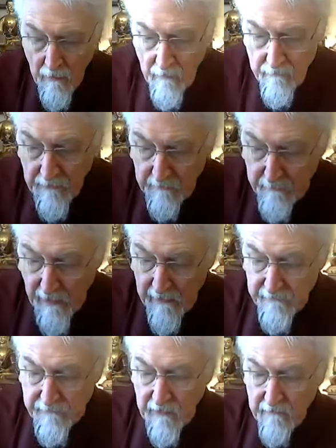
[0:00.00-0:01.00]
For the
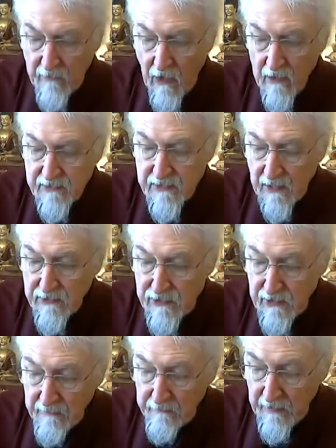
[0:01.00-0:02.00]
benefit of all
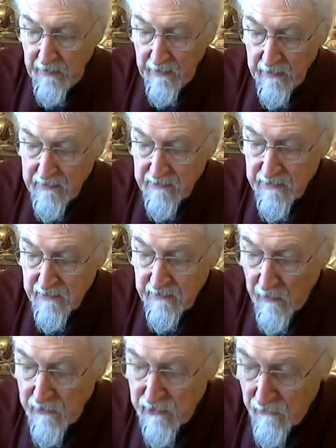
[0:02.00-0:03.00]
sentient beings, the
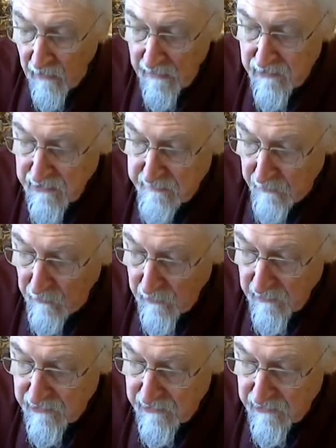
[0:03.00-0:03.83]
most gracious Buddha